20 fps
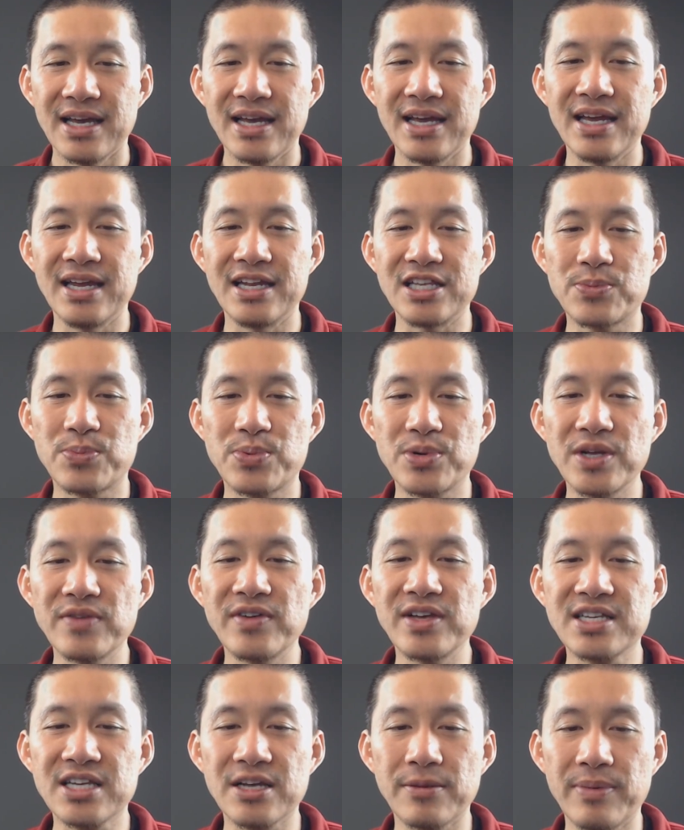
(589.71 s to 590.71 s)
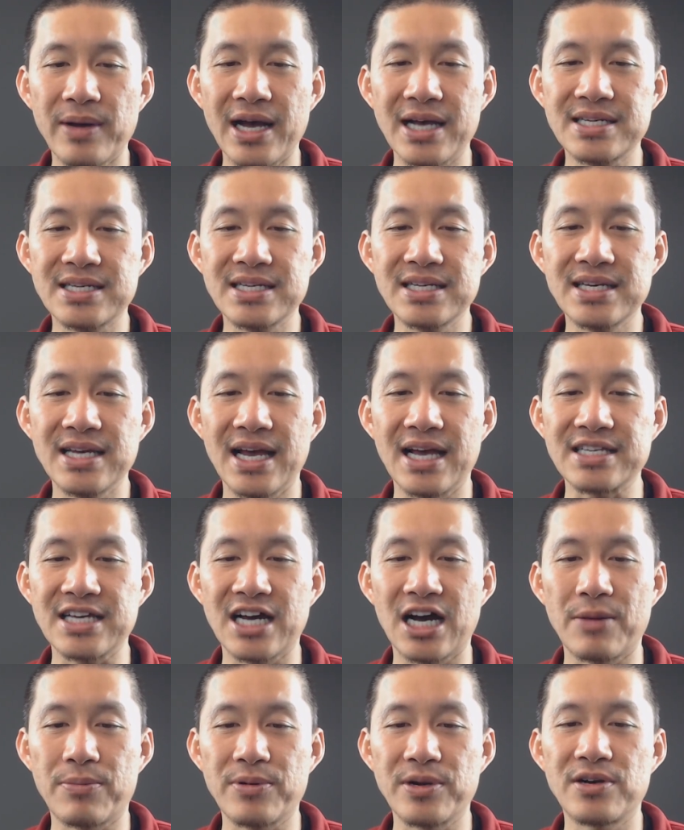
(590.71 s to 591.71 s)
In its previous capacity as
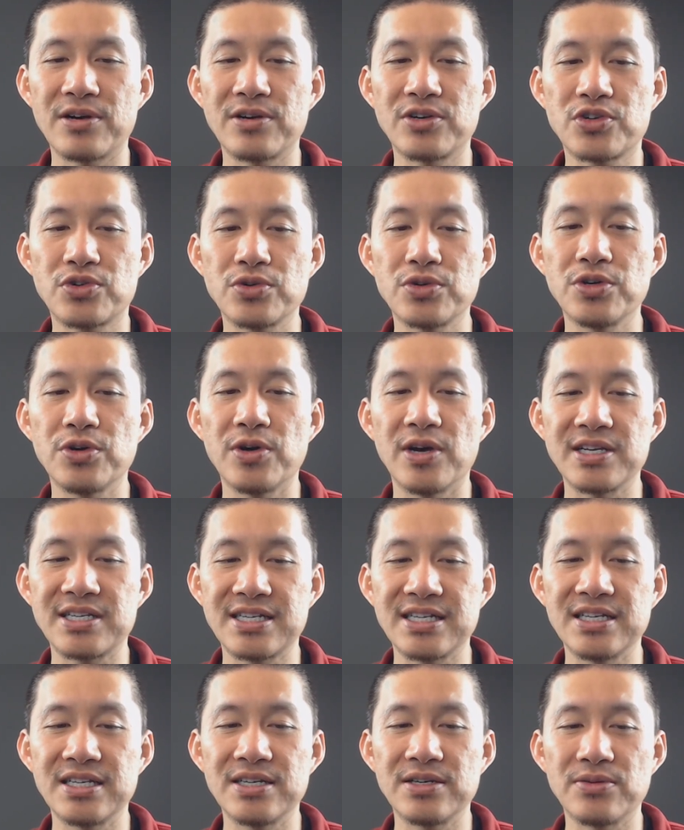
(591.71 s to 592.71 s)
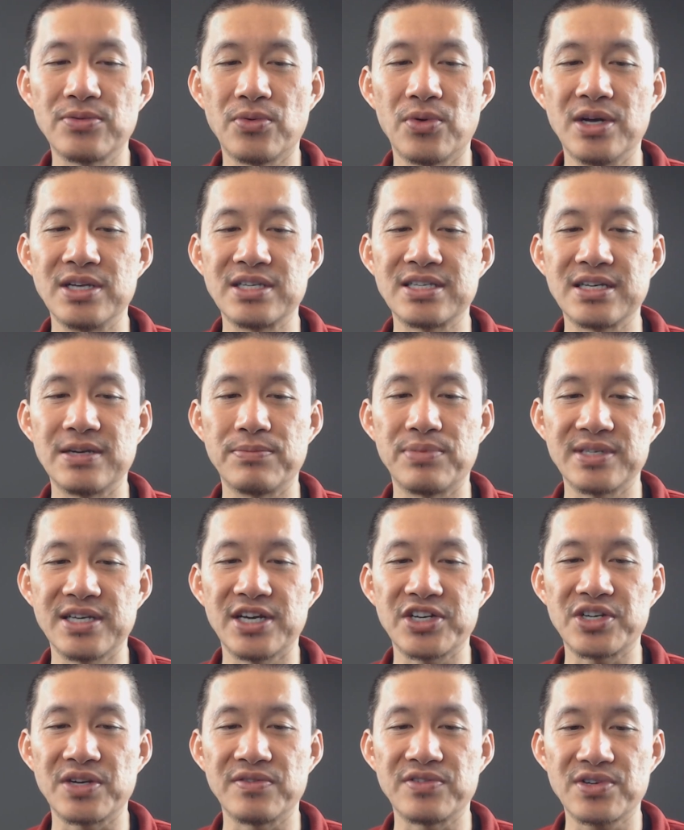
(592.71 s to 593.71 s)
operator, TrueUSD was in
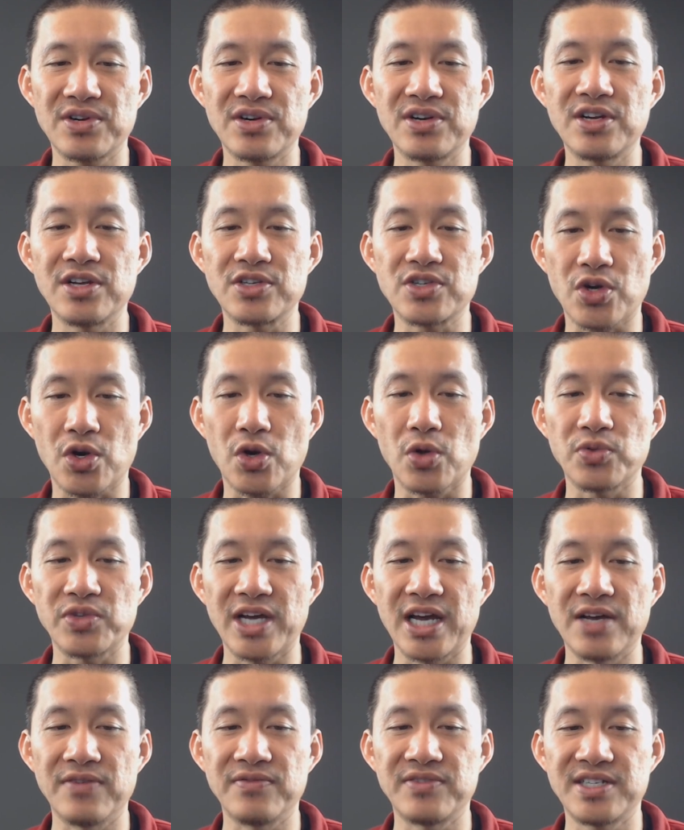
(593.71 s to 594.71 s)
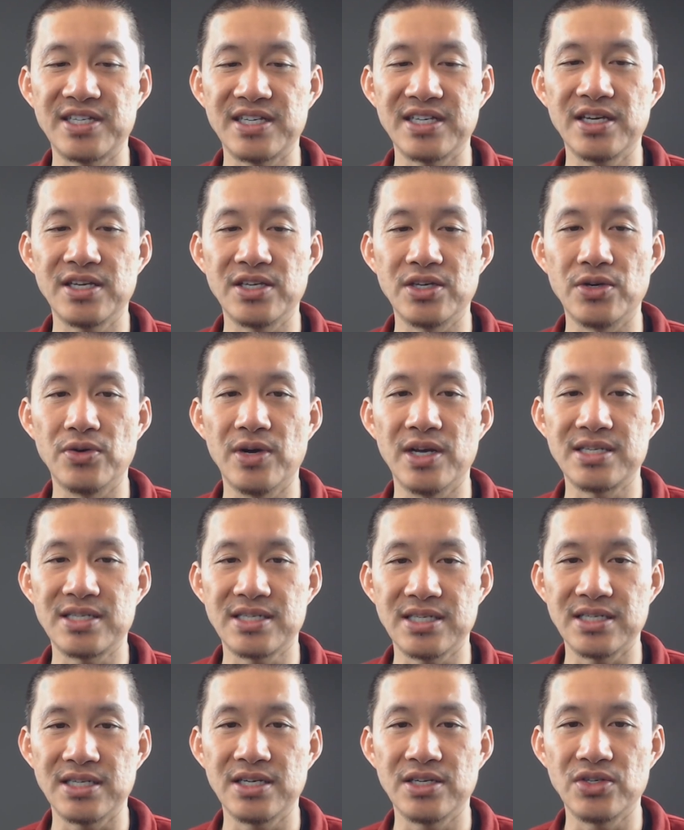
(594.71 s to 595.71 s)
possession of certain historical data of
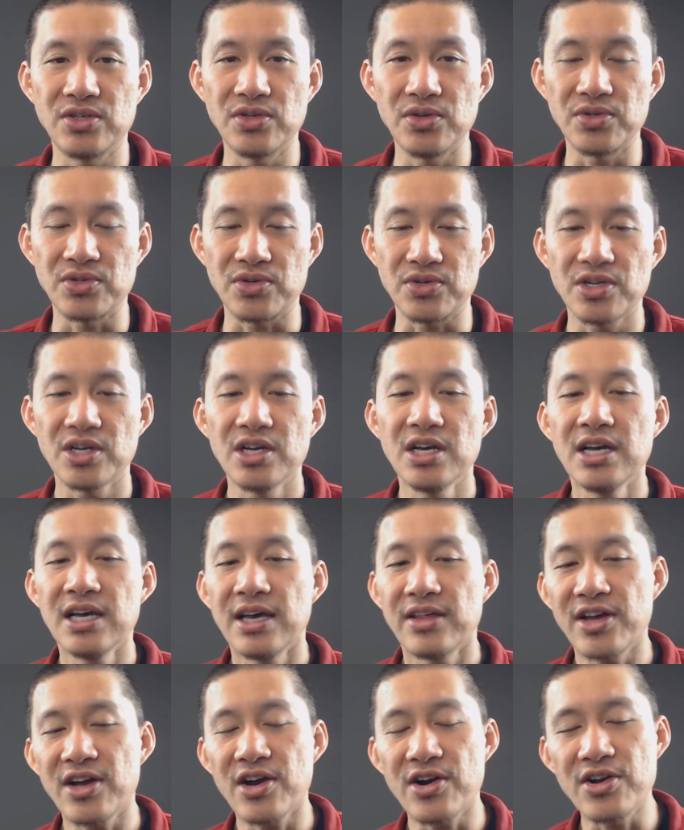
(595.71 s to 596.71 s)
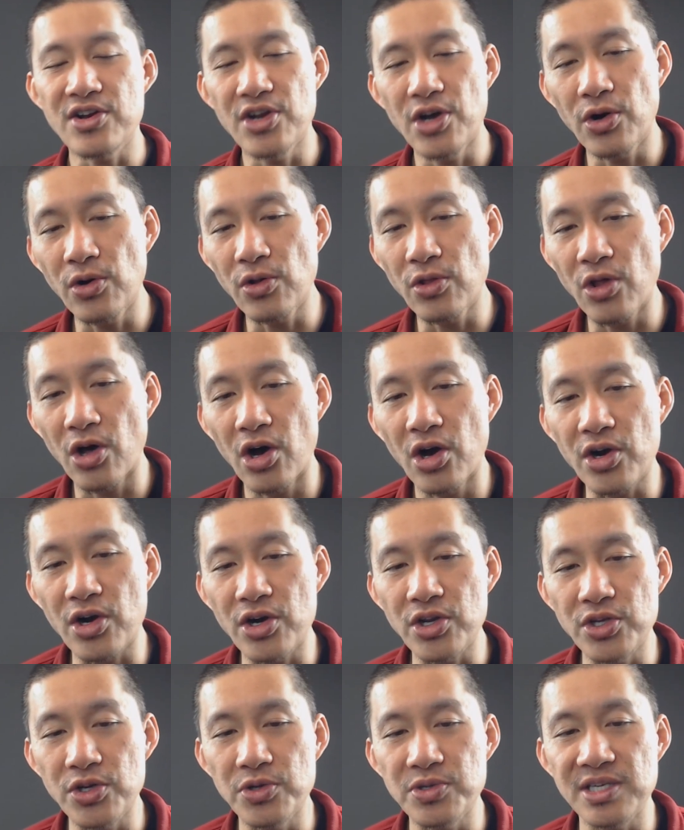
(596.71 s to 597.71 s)
TUSD users. They are no longer
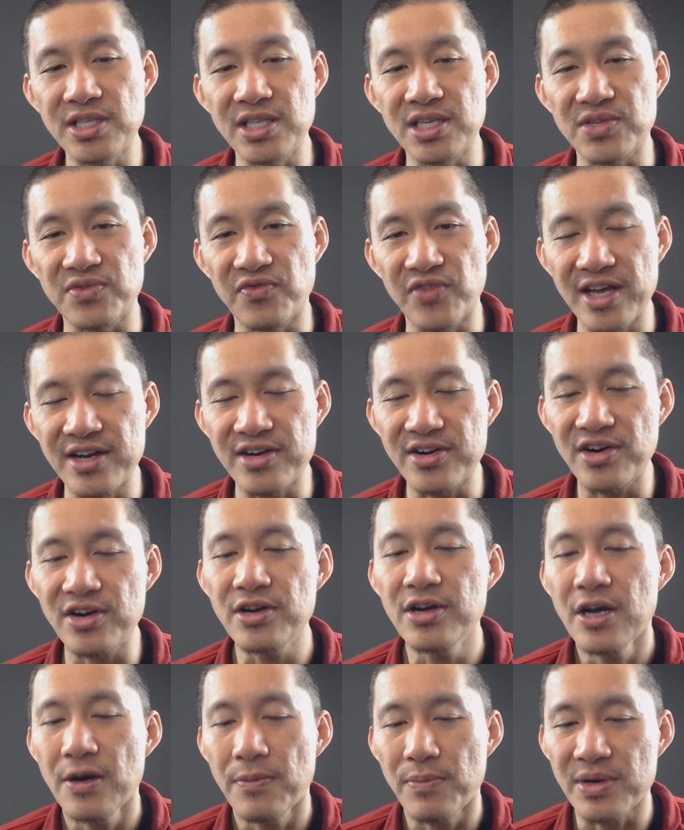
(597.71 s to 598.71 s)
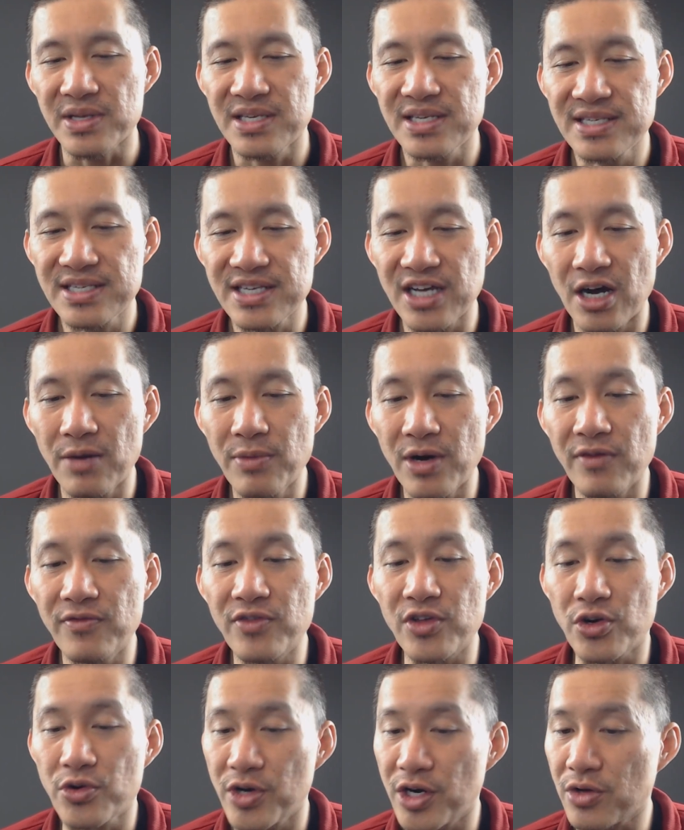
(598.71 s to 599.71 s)
using this vendor, but some of
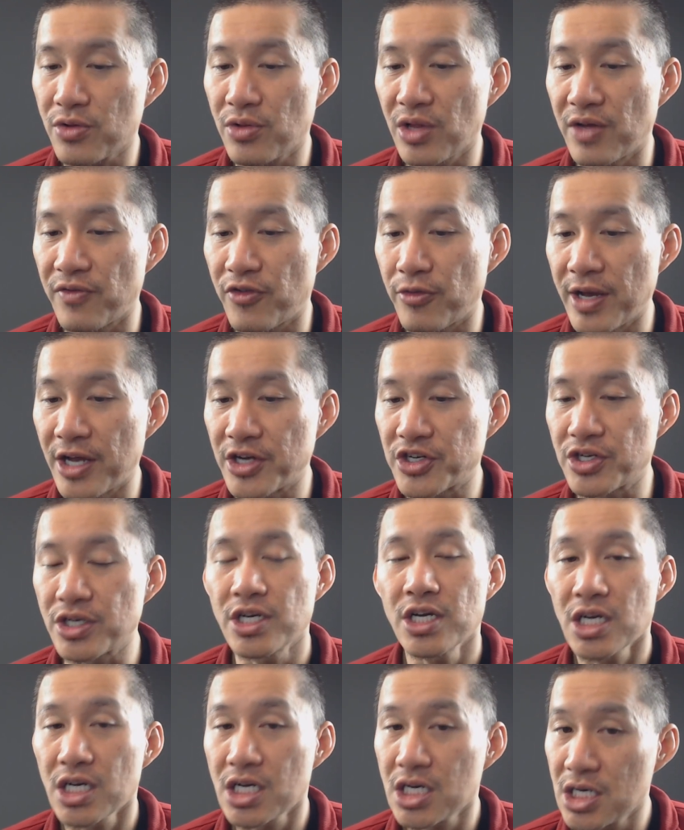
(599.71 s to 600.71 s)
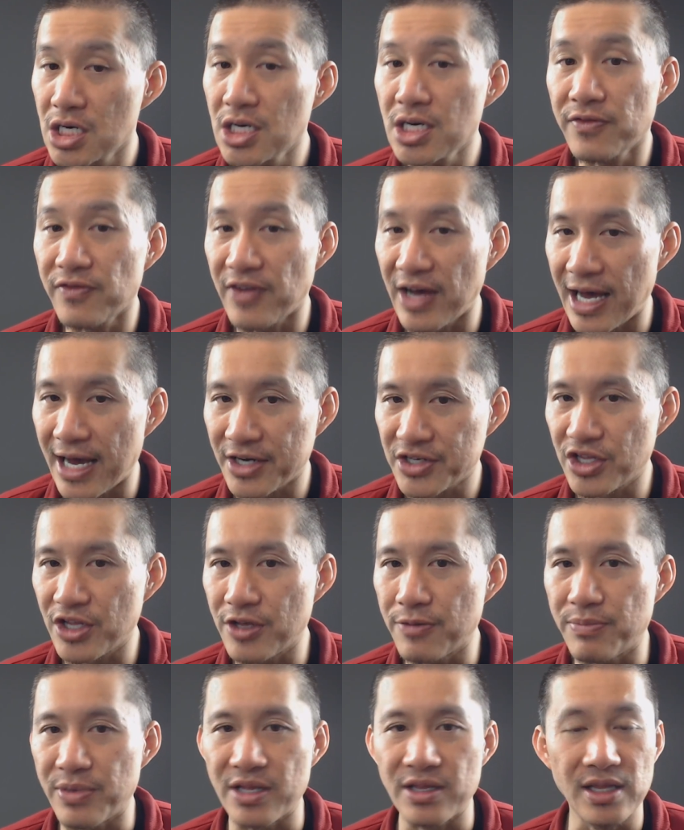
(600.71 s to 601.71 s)
the critical information could have actually
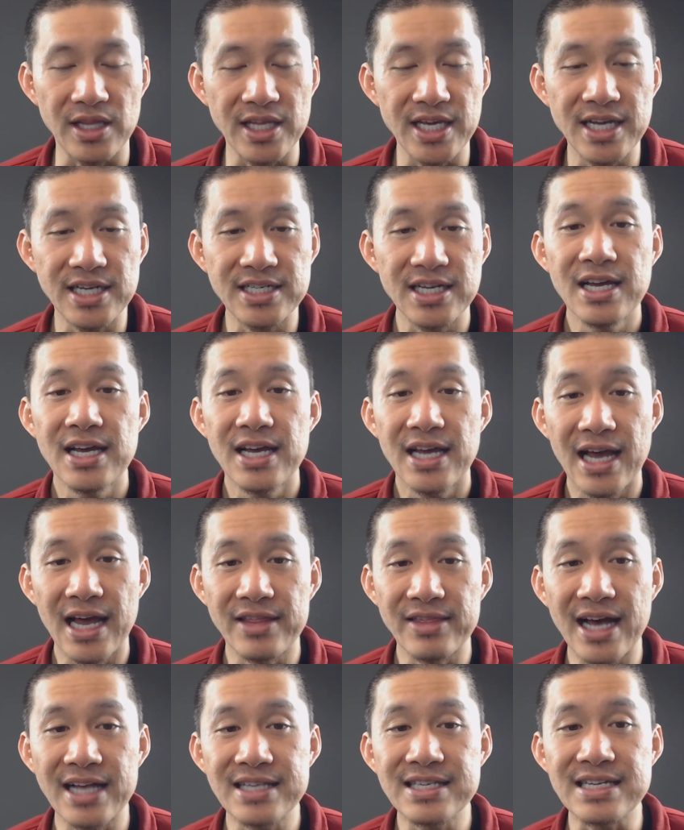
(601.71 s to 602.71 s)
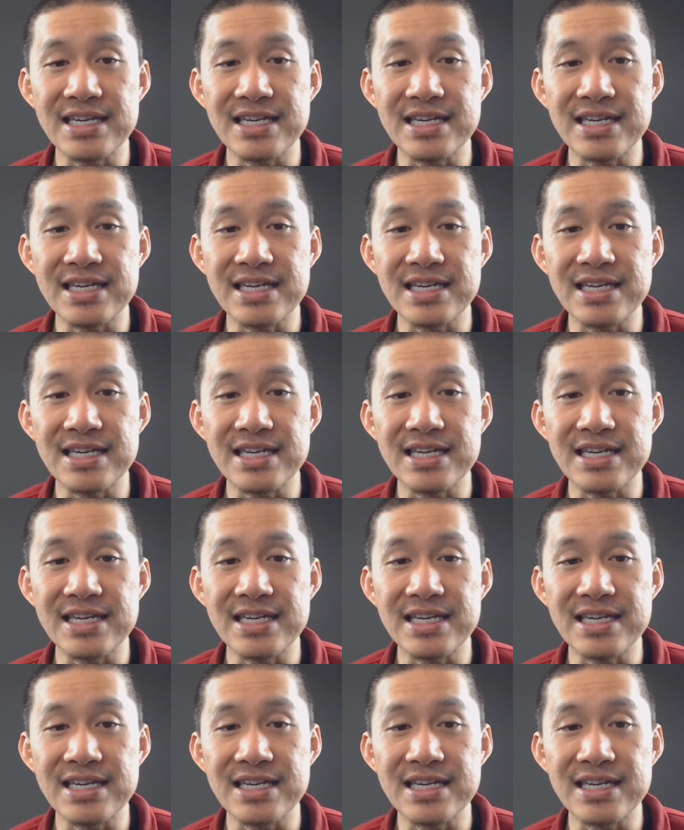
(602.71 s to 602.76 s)
been leaked, and that's